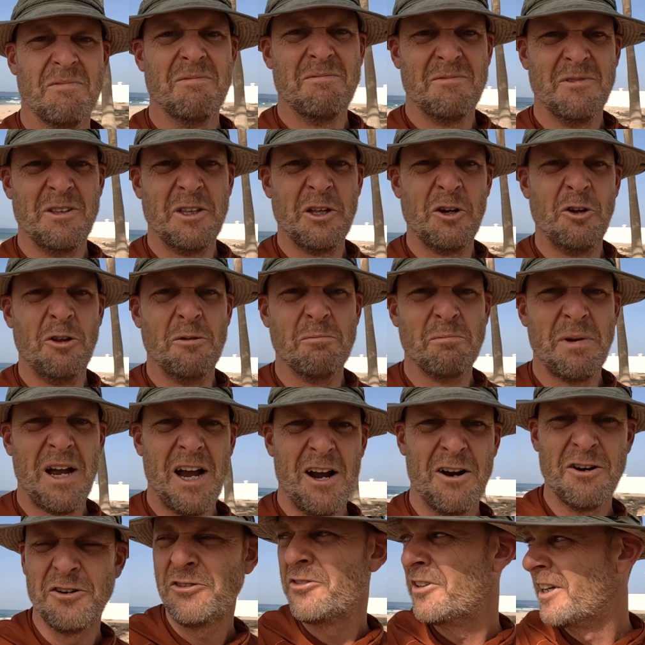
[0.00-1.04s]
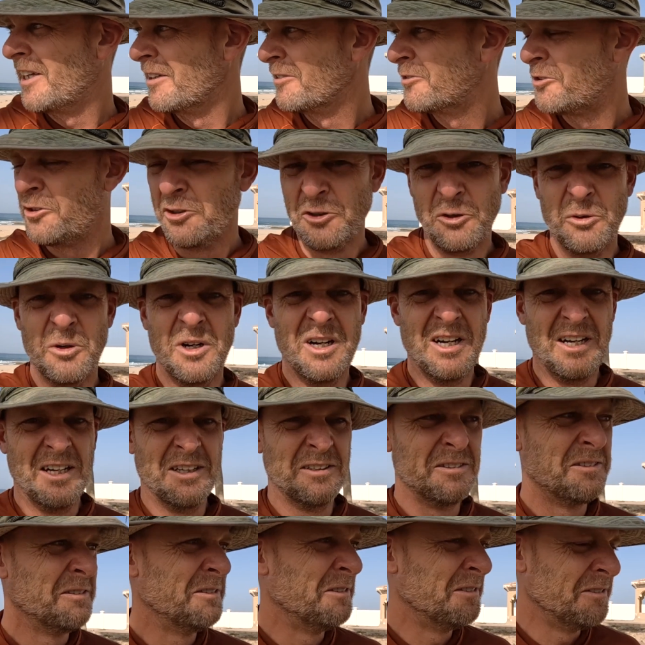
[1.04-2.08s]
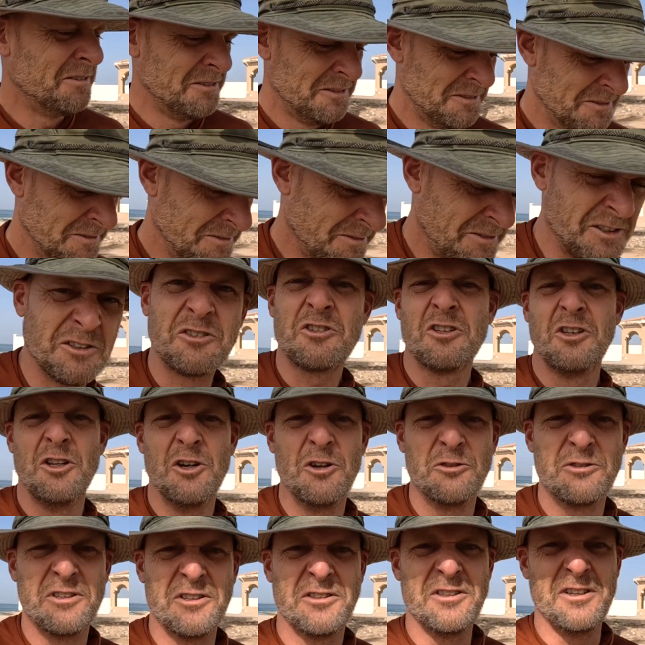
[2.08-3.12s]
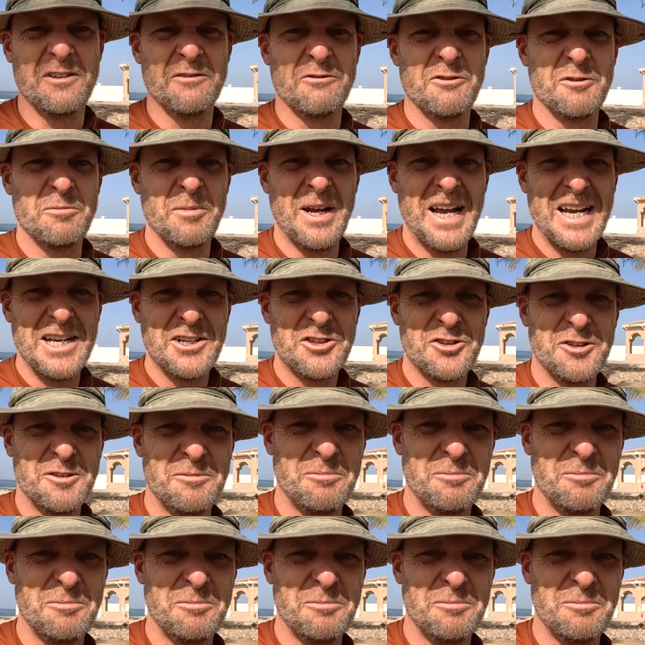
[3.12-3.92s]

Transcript: A little embarrassing to disclose this information,